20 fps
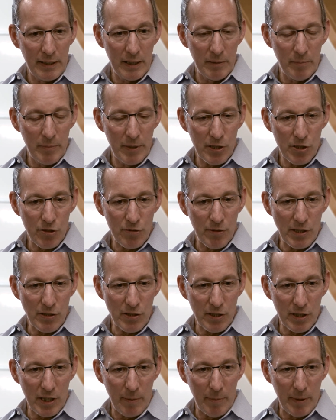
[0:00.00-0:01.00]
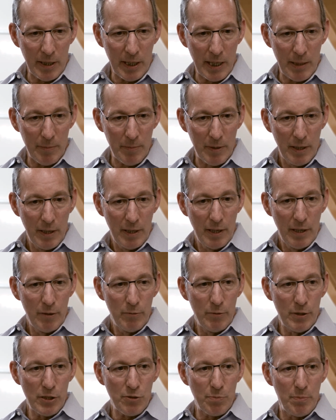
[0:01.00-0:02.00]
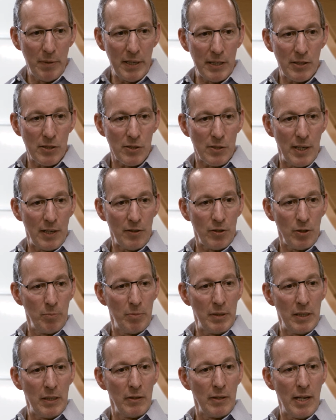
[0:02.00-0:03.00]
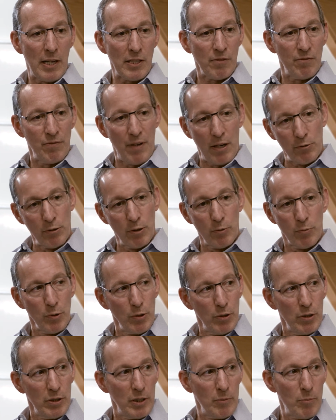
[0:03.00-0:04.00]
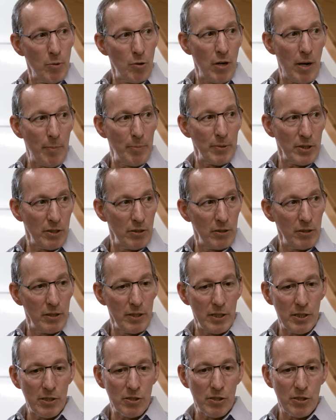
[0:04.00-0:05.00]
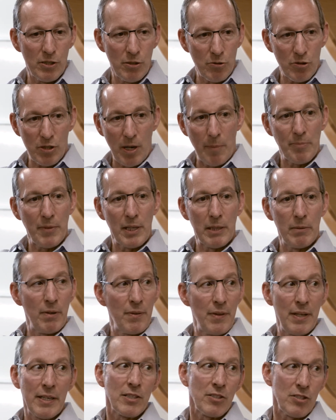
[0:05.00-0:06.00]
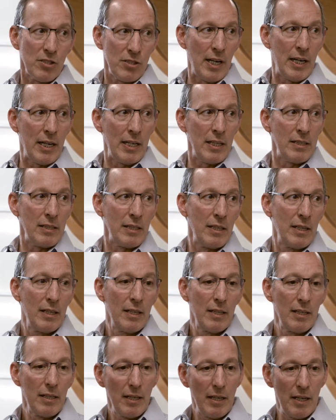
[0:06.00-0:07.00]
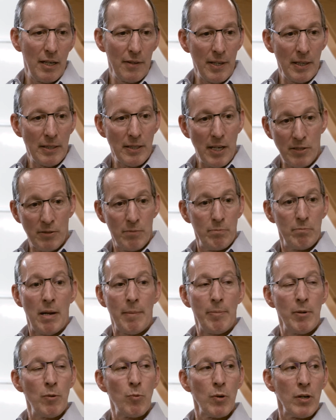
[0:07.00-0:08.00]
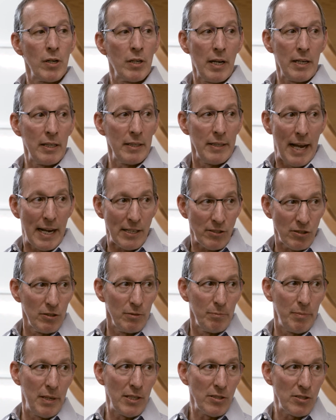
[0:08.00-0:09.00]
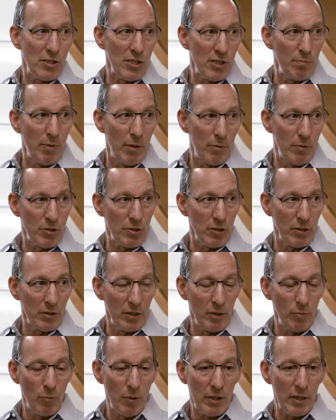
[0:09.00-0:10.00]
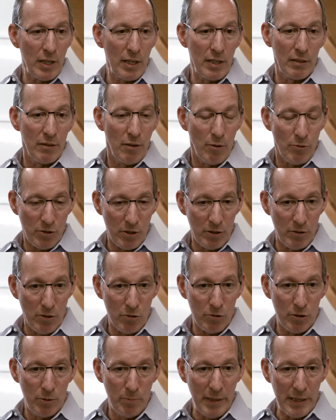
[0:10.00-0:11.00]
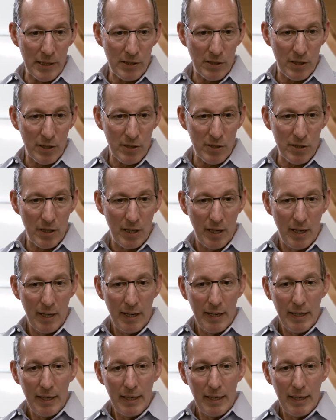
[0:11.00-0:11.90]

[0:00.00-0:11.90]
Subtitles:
in the administration coming up, which means that there'll be less federal rule and more opportunities to do something within a state that doesn't maybe work on a national basis, but will certainly work on a local basis.